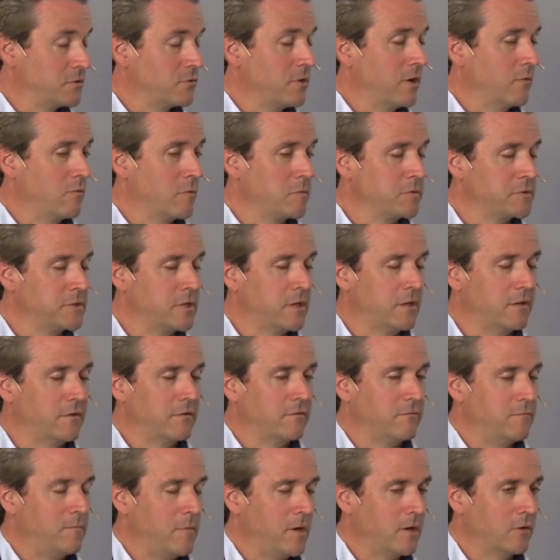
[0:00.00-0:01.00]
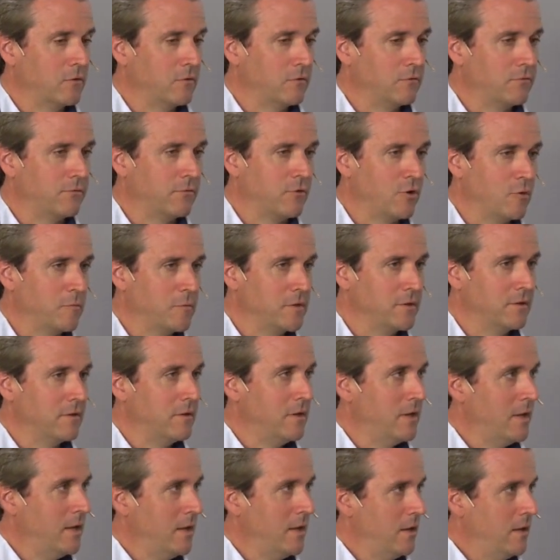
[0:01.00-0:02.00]
Trade Representative Michael Froman,
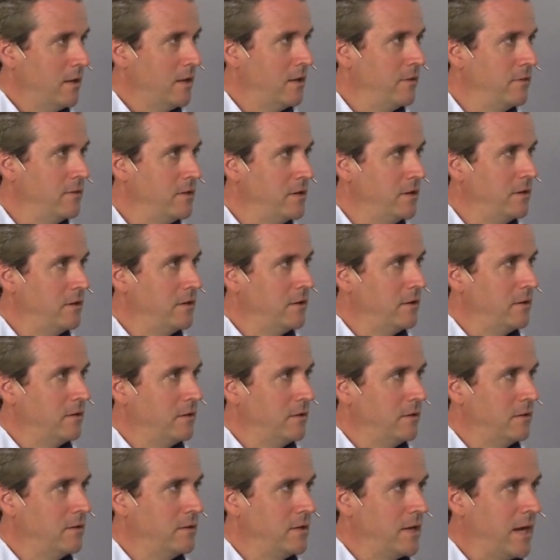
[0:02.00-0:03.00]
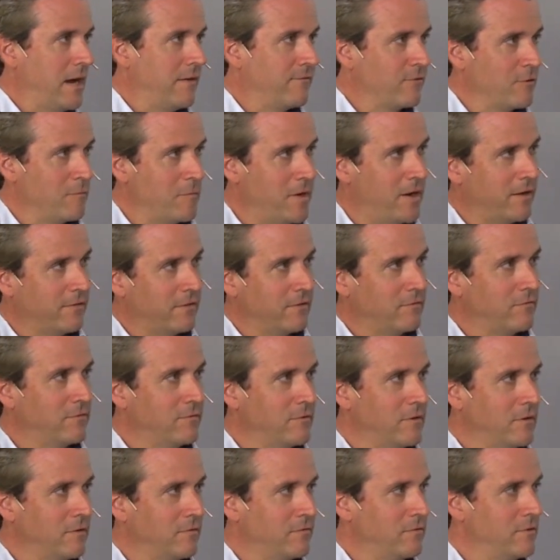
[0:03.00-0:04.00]
in the, in the aftermath of,
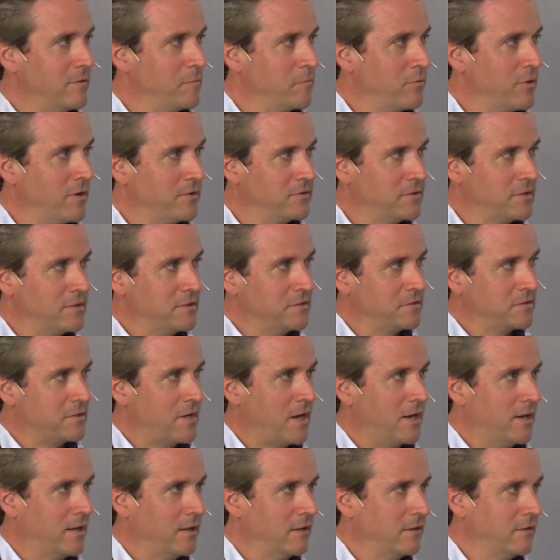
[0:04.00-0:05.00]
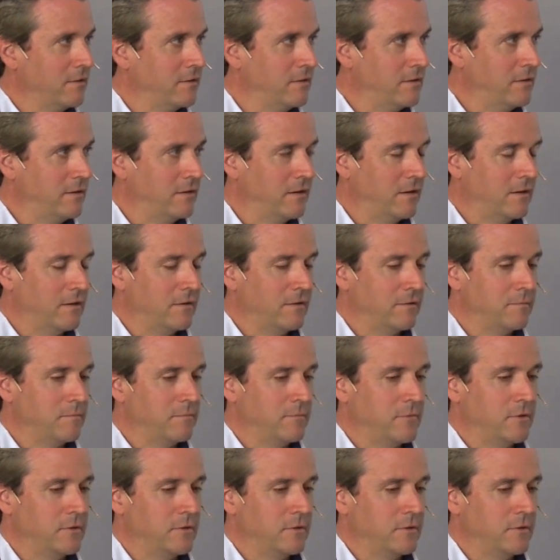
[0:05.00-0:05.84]
of the president signing the, uh,